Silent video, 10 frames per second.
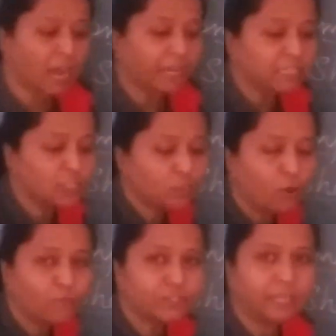kinds
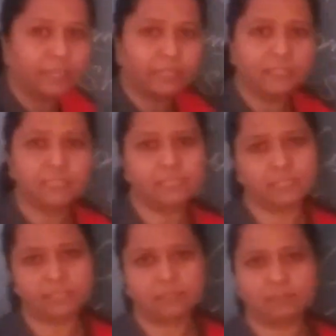of
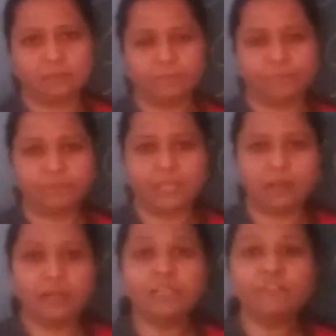sentences. There are